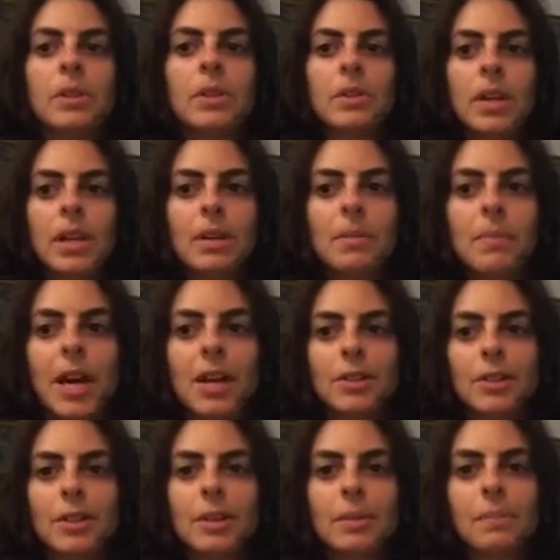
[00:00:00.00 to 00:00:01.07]
You can
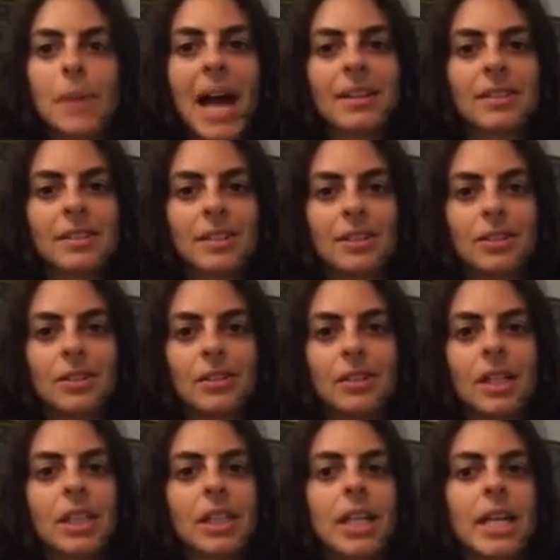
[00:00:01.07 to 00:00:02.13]
imagine the bat signal,
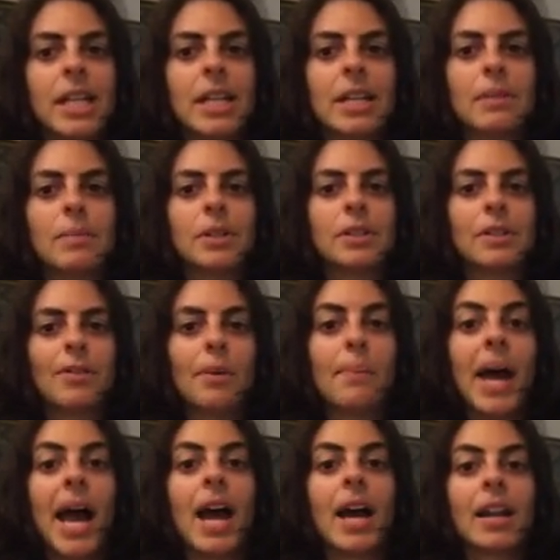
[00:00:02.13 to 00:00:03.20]
a lighted image of a
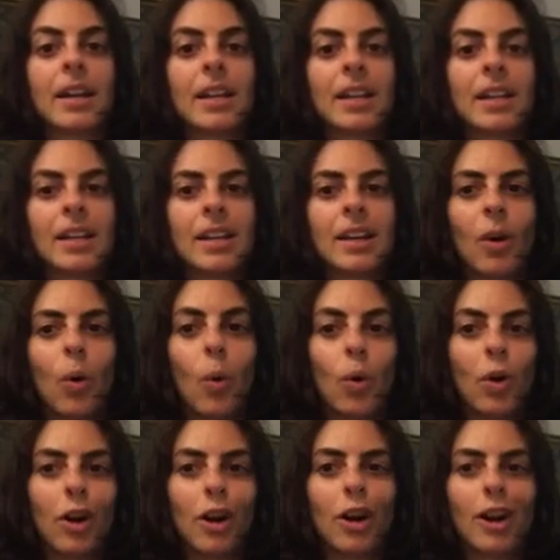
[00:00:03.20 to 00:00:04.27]
bat.
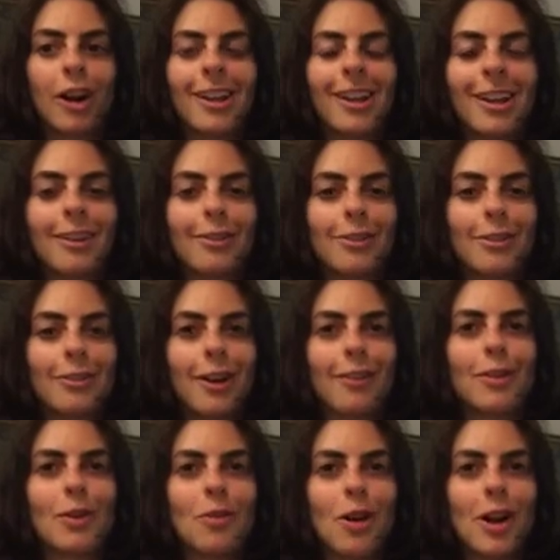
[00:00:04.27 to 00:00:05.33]
Or, if you've
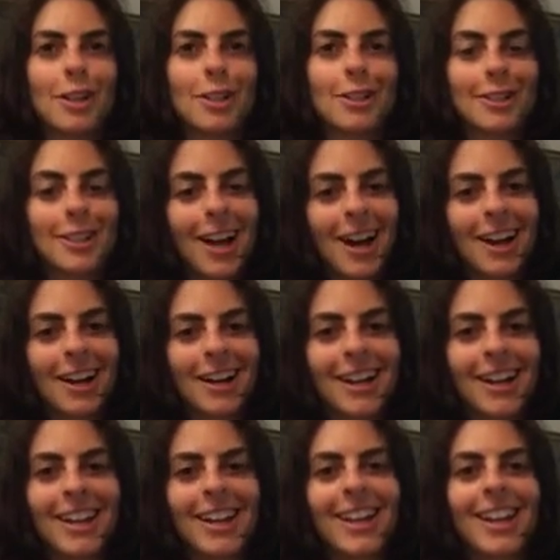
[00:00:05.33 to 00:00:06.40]
ever watched Doug,
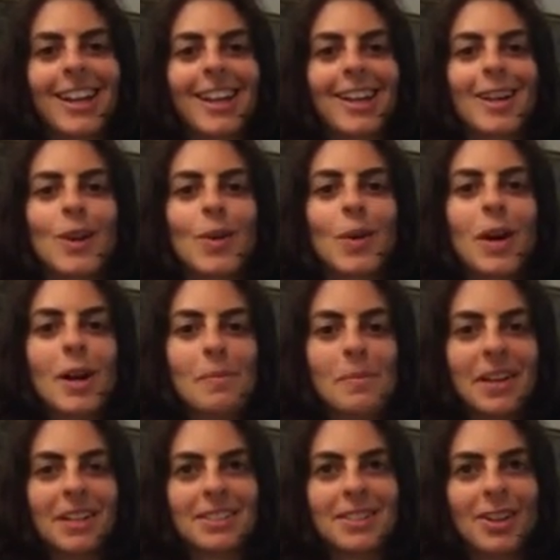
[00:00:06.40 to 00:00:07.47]

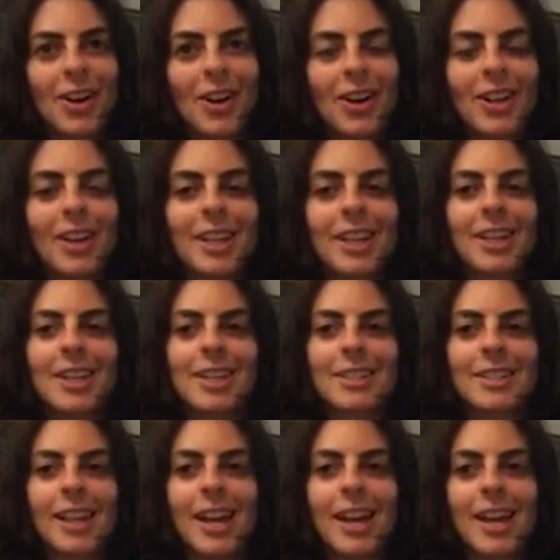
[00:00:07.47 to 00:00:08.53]
Quailman's call
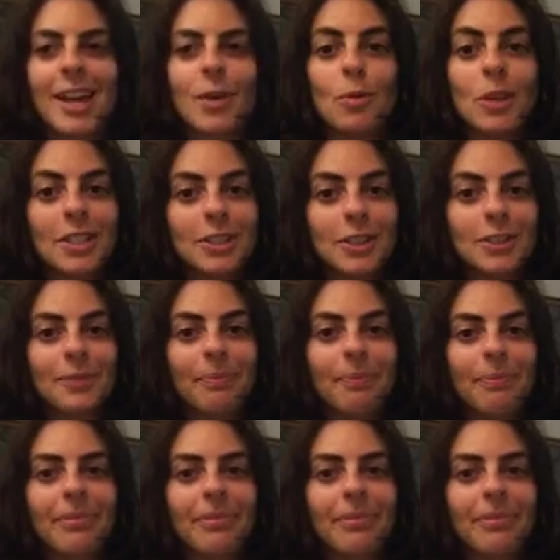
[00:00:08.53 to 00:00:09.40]
is a whistle.